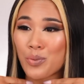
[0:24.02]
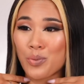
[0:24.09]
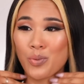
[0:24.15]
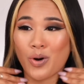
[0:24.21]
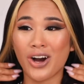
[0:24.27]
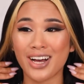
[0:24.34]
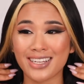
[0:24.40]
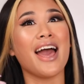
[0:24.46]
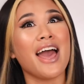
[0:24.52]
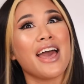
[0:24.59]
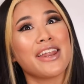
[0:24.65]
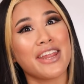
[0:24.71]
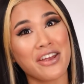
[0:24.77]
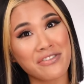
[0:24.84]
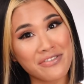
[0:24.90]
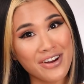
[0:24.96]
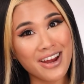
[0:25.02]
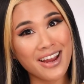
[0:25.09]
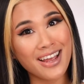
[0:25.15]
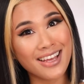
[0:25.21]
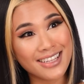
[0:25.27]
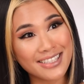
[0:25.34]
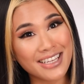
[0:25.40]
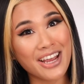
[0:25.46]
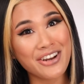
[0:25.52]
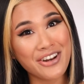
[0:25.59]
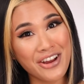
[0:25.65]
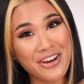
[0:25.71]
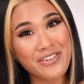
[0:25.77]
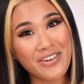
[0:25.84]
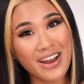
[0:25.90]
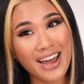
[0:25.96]
what a difference! I
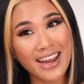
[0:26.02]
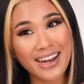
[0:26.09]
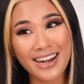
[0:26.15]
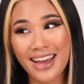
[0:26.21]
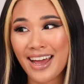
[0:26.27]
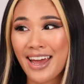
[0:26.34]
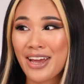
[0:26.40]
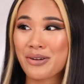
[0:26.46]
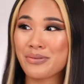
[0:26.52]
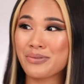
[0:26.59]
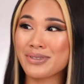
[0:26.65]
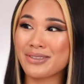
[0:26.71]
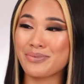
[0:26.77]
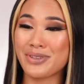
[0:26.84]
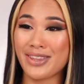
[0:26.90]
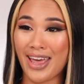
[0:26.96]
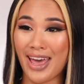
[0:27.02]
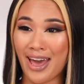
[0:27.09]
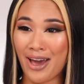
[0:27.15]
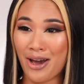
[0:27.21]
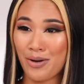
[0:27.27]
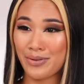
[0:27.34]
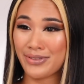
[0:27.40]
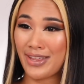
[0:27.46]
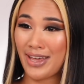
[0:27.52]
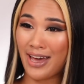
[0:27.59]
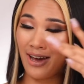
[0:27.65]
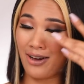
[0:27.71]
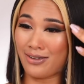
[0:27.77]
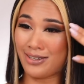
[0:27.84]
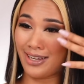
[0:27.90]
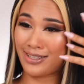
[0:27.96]
know, right? Like, what the
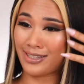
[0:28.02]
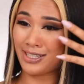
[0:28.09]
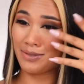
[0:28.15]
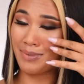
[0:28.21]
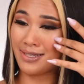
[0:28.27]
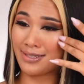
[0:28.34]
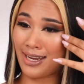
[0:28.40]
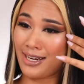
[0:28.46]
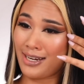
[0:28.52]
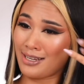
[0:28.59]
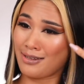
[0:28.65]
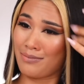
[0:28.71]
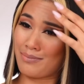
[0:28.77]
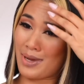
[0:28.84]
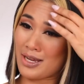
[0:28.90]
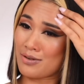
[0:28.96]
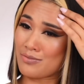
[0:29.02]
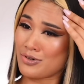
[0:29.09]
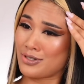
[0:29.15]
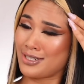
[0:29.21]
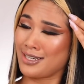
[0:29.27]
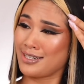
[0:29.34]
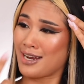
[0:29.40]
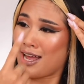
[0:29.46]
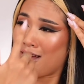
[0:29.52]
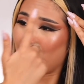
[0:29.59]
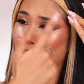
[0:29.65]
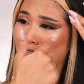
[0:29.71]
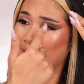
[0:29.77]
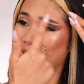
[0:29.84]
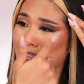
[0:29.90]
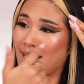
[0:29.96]
hell? Like, this is my daily makeup routine now,
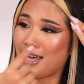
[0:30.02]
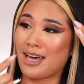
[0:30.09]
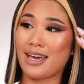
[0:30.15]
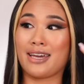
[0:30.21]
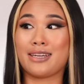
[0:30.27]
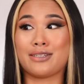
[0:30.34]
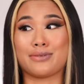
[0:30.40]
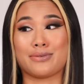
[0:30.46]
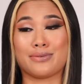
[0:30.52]
this side.